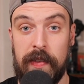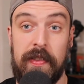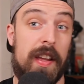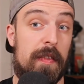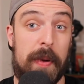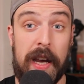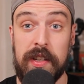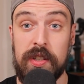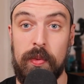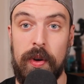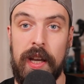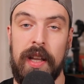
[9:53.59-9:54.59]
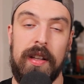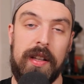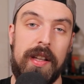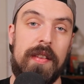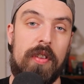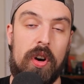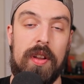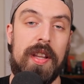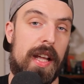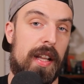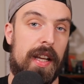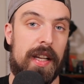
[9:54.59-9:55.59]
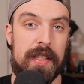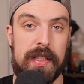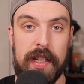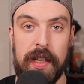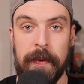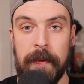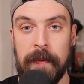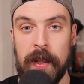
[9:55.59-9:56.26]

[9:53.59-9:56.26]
If they have passed away, live on that legacy.